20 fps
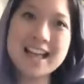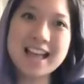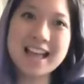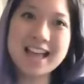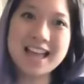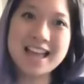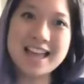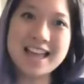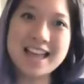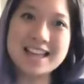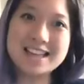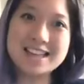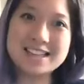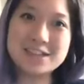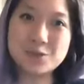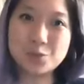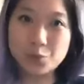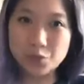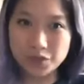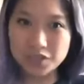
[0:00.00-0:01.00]
and
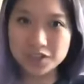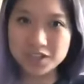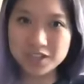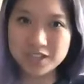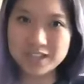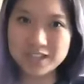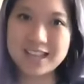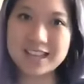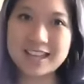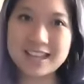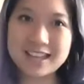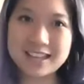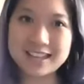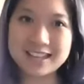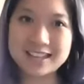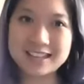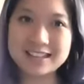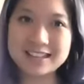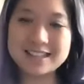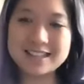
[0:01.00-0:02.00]
work
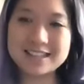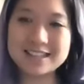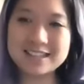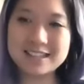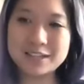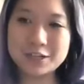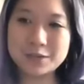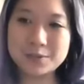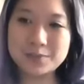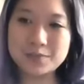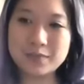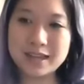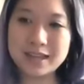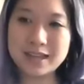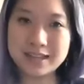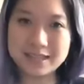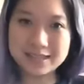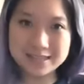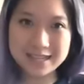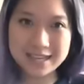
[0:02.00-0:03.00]
and um,
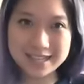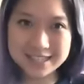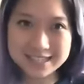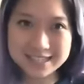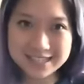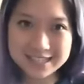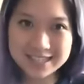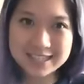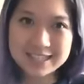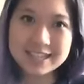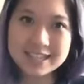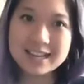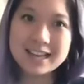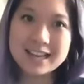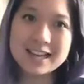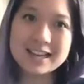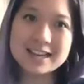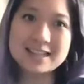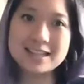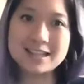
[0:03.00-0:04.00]
and anxiety
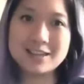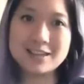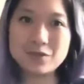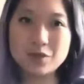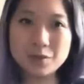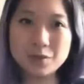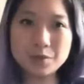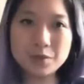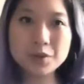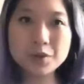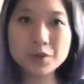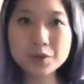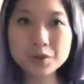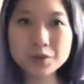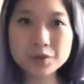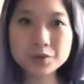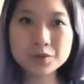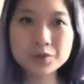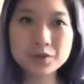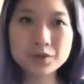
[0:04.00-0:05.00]
and then
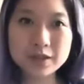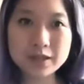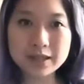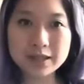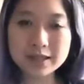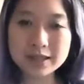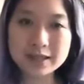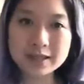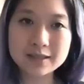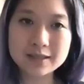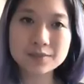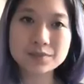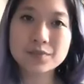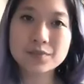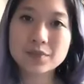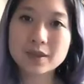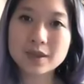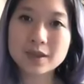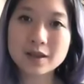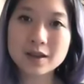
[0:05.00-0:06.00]
remove the
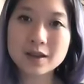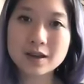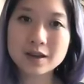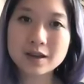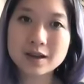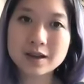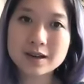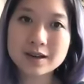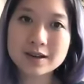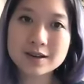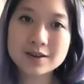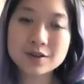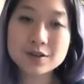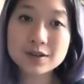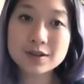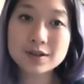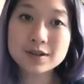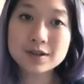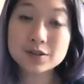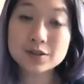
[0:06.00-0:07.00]

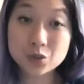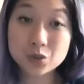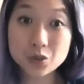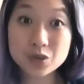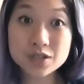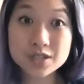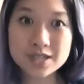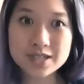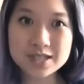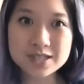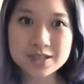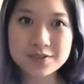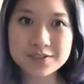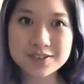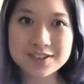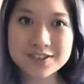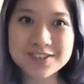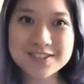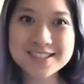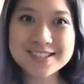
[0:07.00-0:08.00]
sources
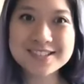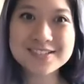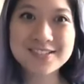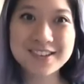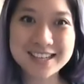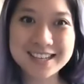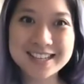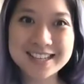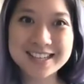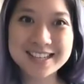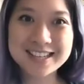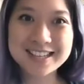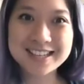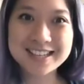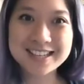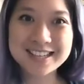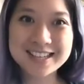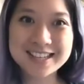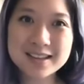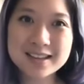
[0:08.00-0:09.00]
of those one at a
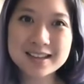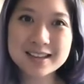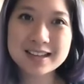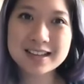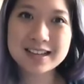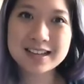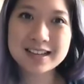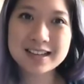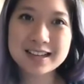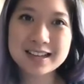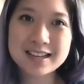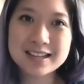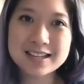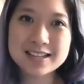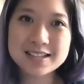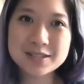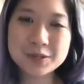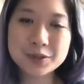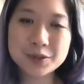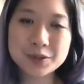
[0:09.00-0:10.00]
time.
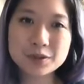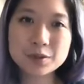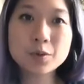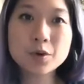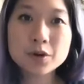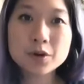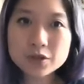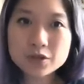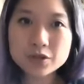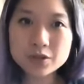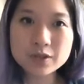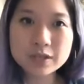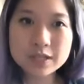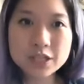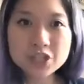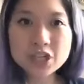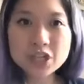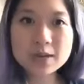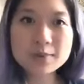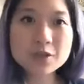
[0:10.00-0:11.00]
So the more you do it,
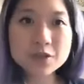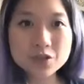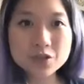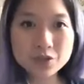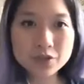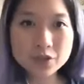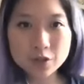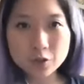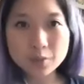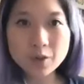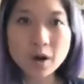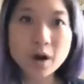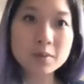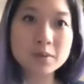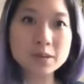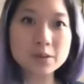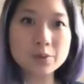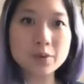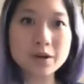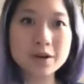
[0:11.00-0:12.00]
each time you do it, you'll
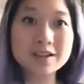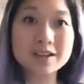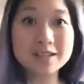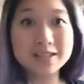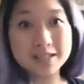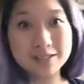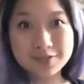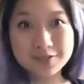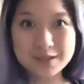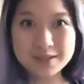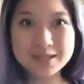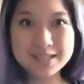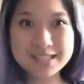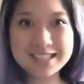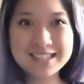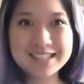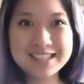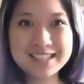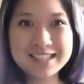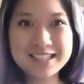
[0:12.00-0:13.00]
probably work on a
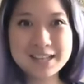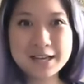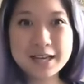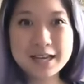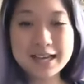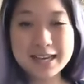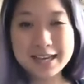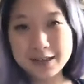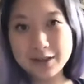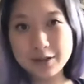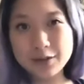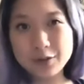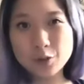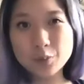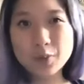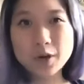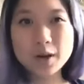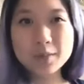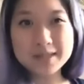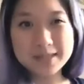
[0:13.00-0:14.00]
different eh, eh,
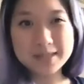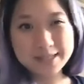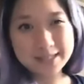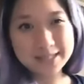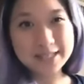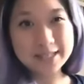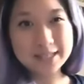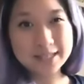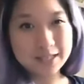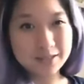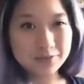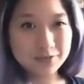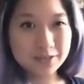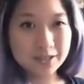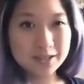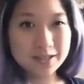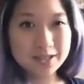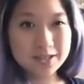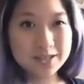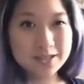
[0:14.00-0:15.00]
you'll probably see a
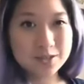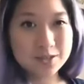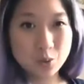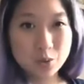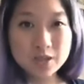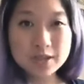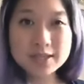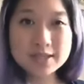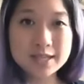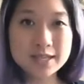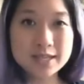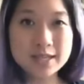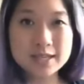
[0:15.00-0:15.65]
different source and a